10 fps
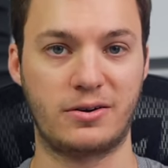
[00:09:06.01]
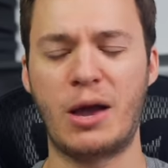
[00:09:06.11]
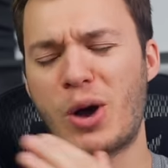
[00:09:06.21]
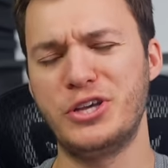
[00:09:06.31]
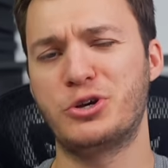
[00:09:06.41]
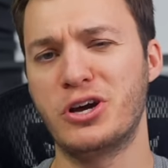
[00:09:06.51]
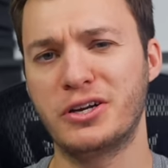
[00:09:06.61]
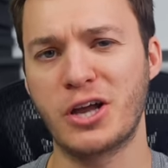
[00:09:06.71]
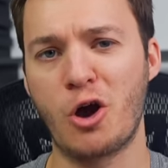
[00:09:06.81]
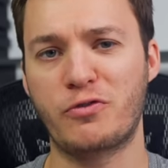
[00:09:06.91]
And while you
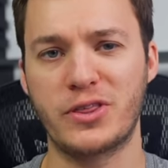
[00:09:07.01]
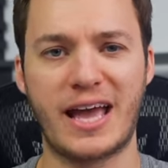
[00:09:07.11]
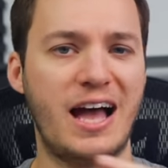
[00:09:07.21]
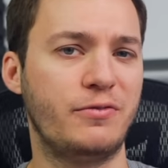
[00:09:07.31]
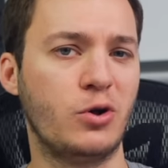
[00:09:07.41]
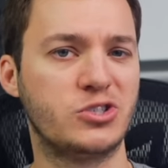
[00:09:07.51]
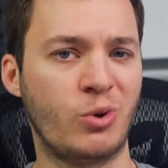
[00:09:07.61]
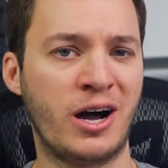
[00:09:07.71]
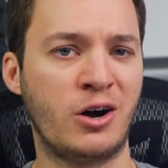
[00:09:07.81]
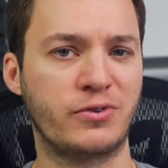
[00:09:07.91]
could go for the iPhone
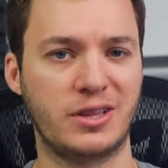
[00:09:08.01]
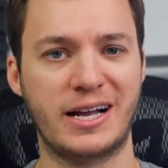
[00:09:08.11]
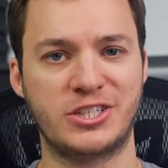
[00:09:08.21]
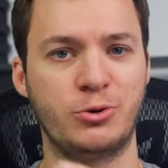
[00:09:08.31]
12 for like